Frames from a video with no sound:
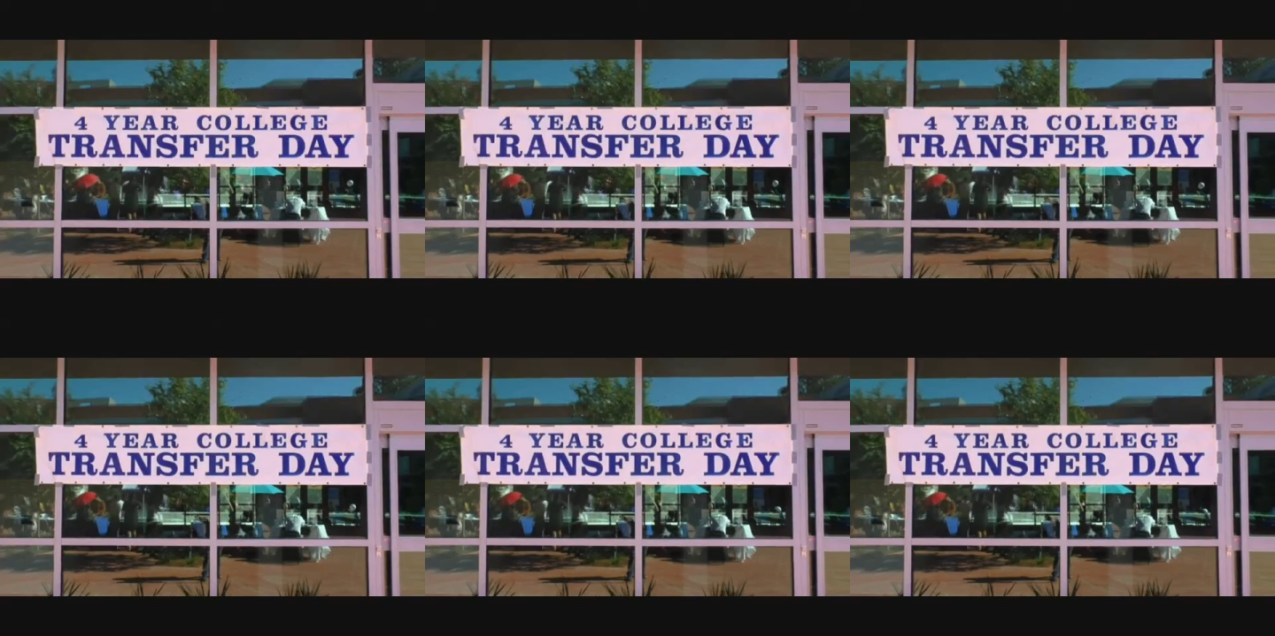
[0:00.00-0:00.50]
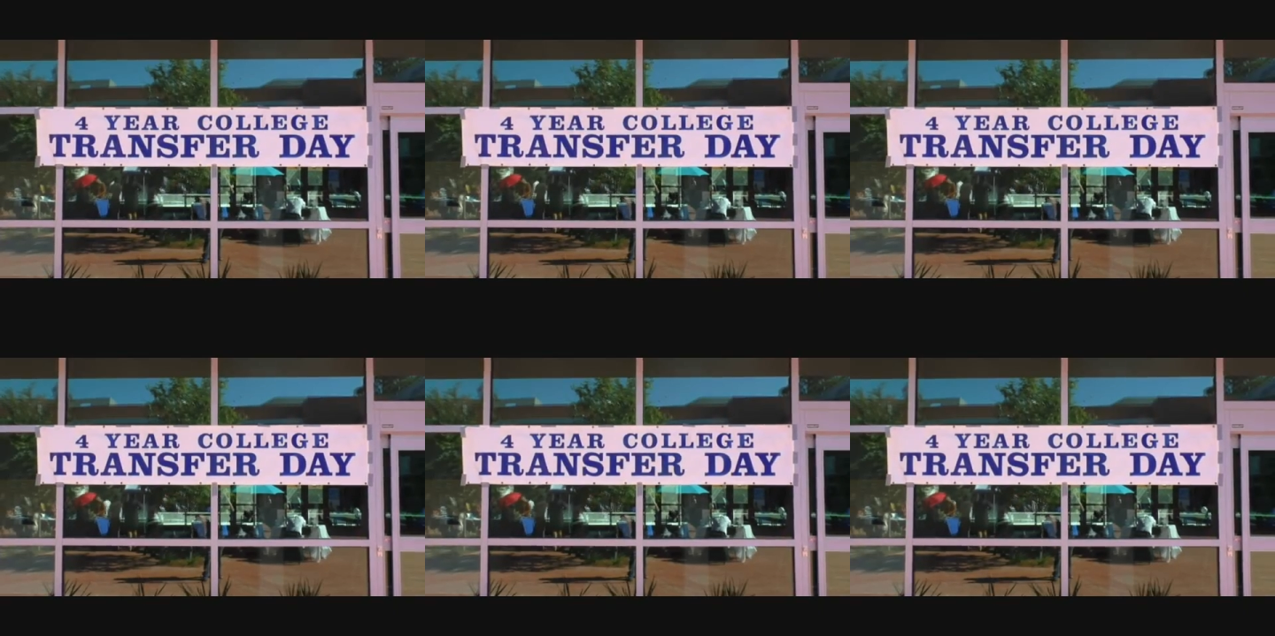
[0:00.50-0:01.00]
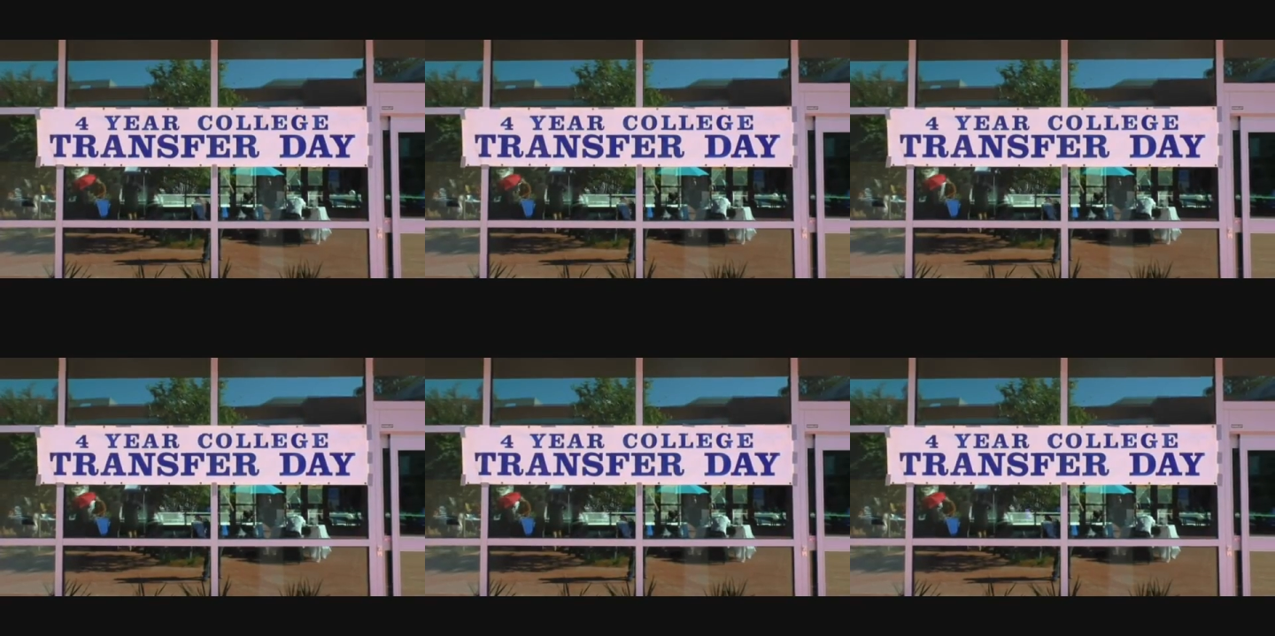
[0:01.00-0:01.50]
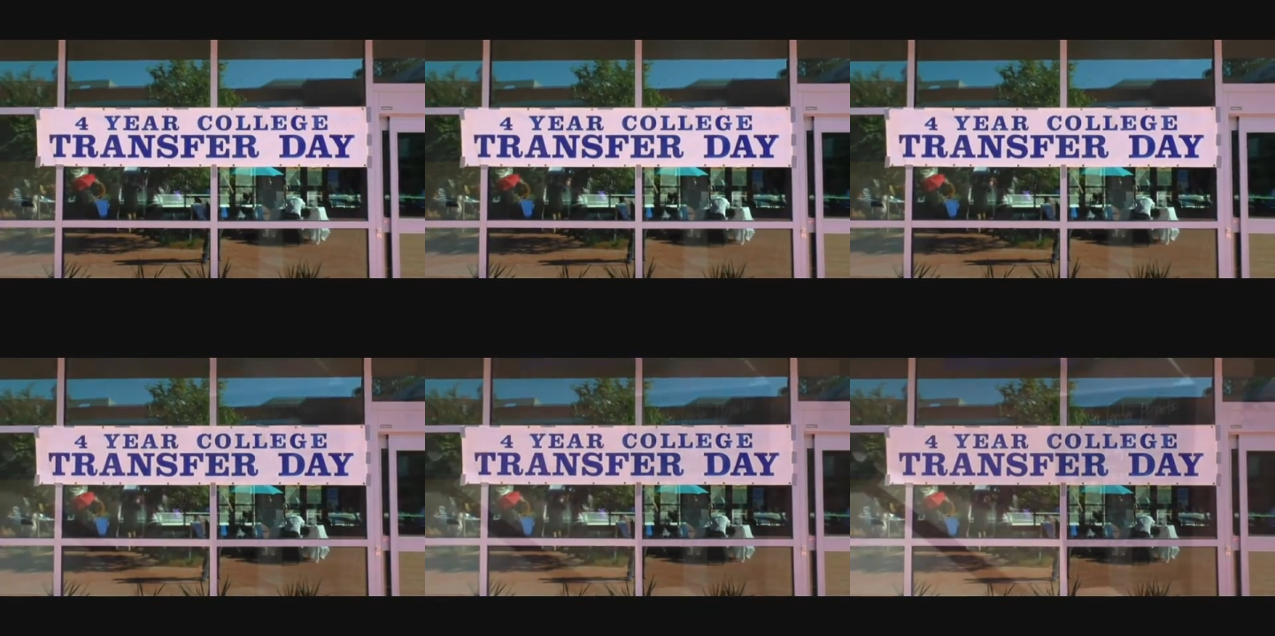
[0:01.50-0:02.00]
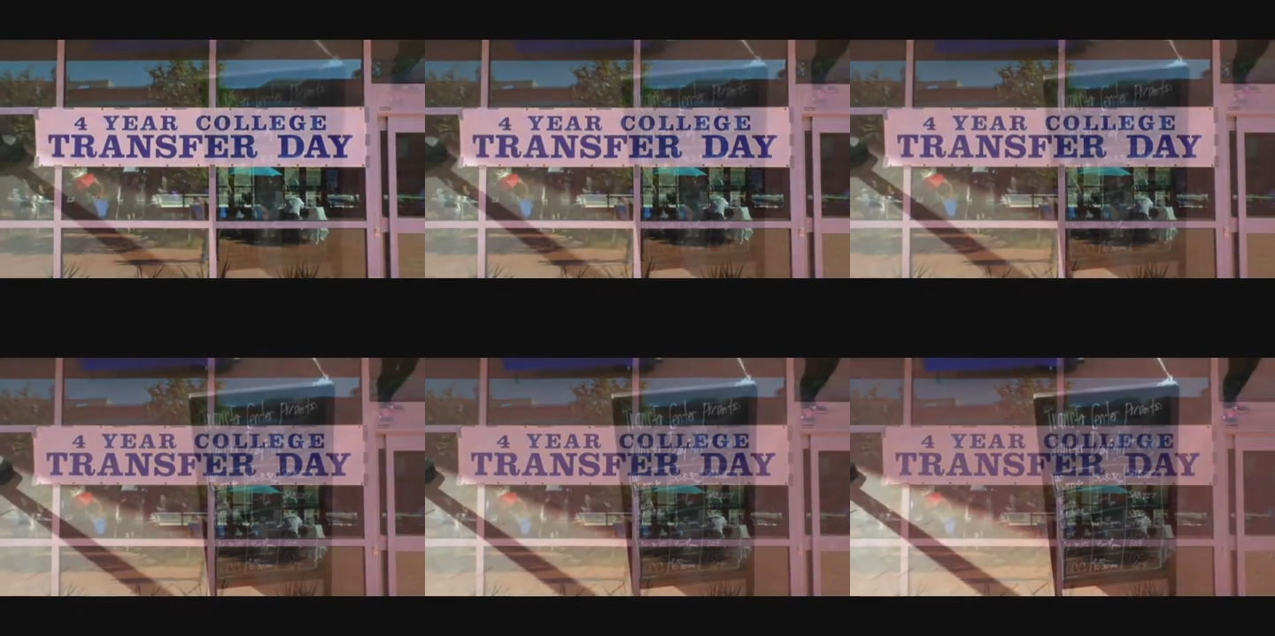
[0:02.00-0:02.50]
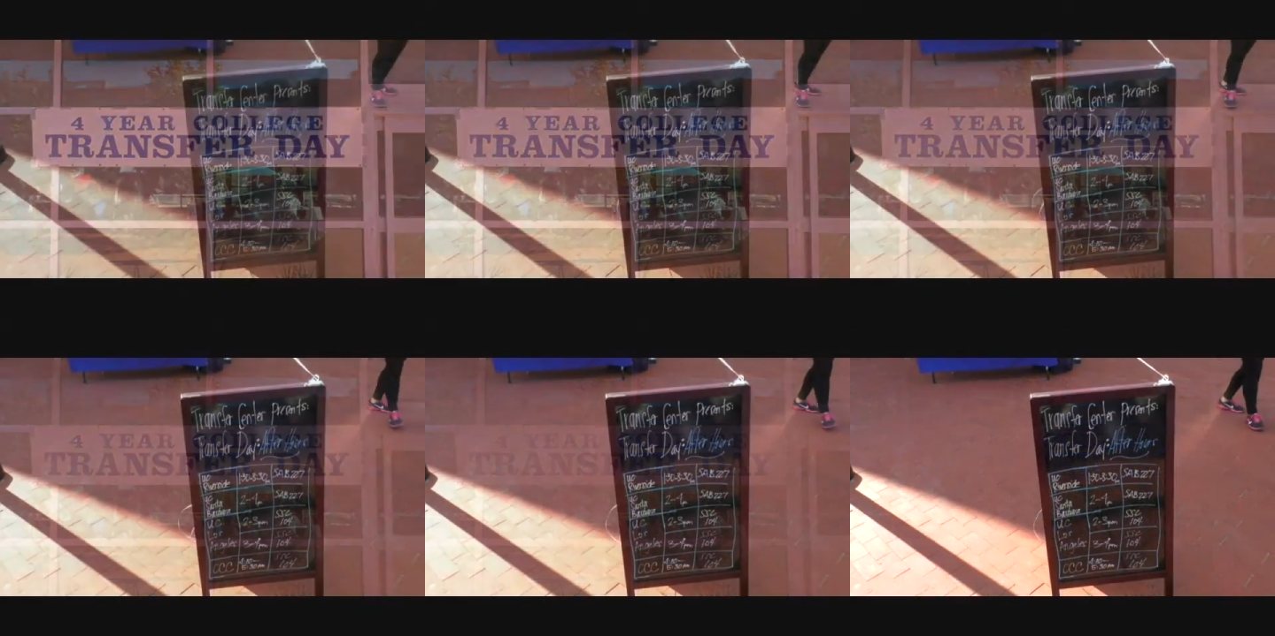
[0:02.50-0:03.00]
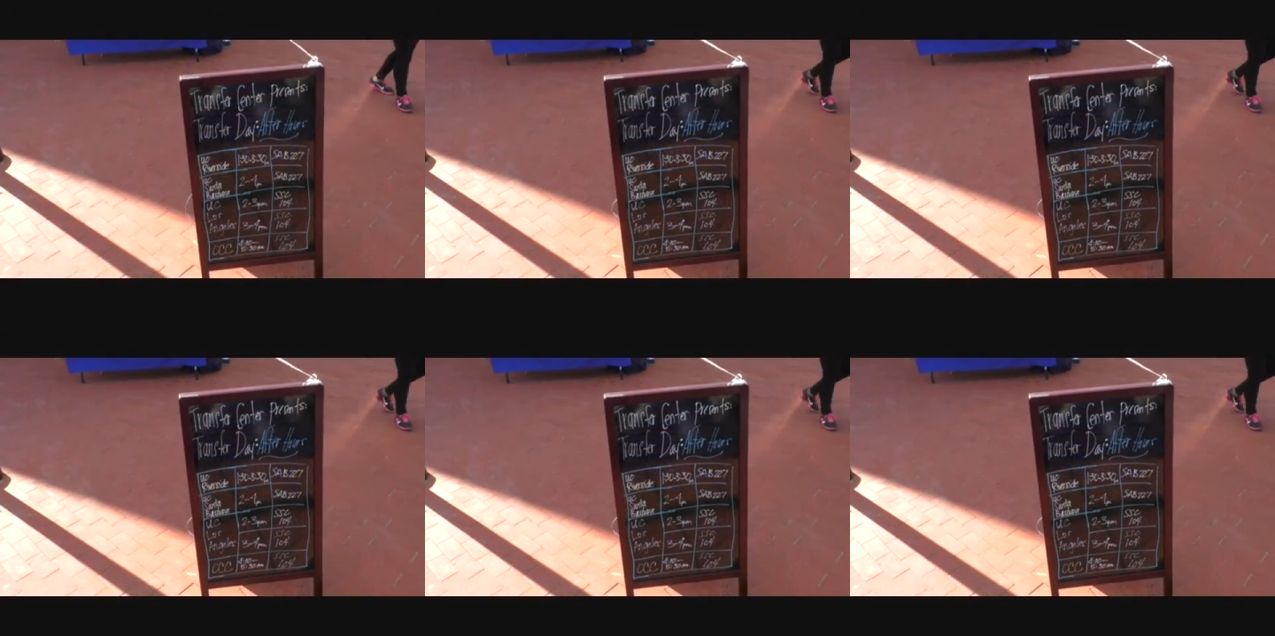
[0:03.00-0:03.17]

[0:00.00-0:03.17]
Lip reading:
No face is visible, so there are no lips to read.